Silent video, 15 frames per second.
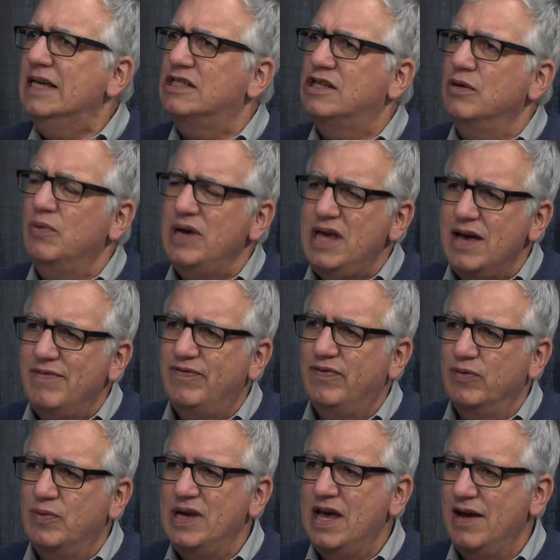so we
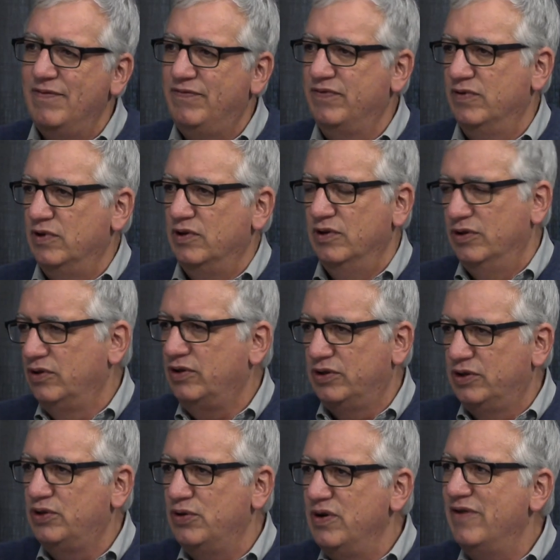have
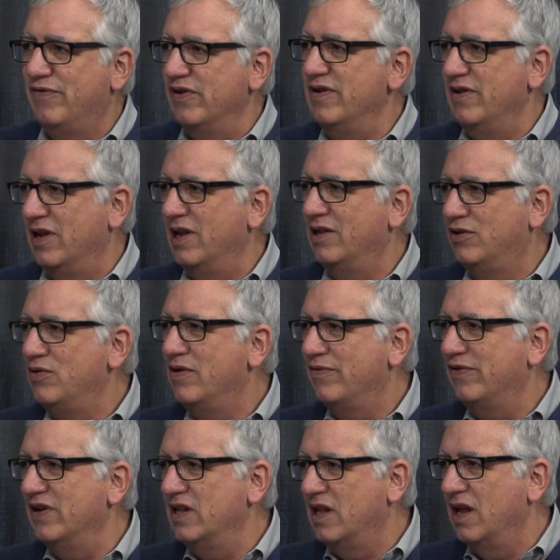two
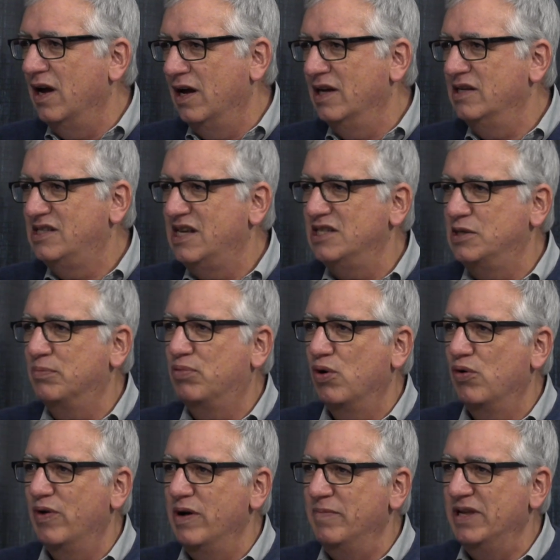different sets of
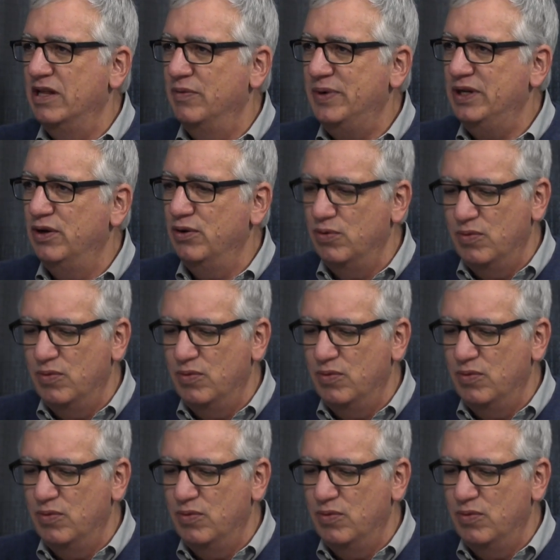programming that we do.